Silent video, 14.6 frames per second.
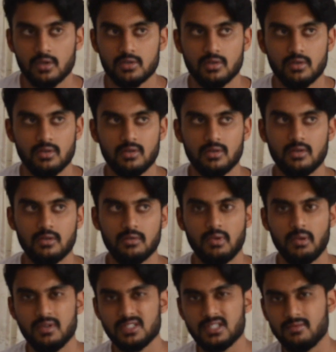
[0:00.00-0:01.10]
so
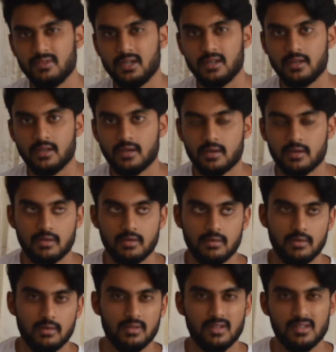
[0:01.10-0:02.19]
maybe somewhere you
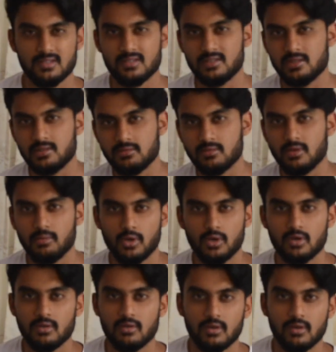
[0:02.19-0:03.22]
know there's about